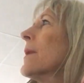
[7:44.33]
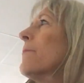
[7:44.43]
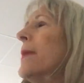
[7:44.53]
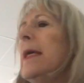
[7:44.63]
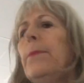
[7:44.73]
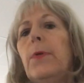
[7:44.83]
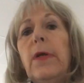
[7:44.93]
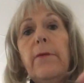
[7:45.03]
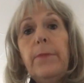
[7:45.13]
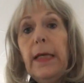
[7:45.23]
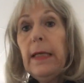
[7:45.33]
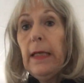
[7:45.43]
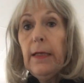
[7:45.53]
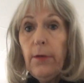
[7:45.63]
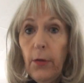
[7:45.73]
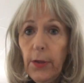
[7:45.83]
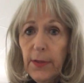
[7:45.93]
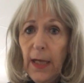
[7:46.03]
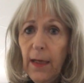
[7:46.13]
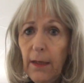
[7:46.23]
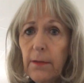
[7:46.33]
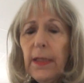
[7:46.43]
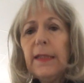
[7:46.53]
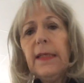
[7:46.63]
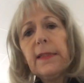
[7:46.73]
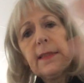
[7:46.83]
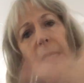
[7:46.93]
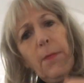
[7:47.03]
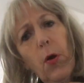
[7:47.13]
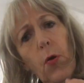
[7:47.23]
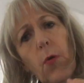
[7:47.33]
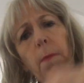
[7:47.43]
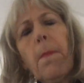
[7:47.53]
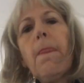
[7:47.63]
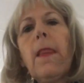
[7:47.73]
People have been in lockdown and just come home.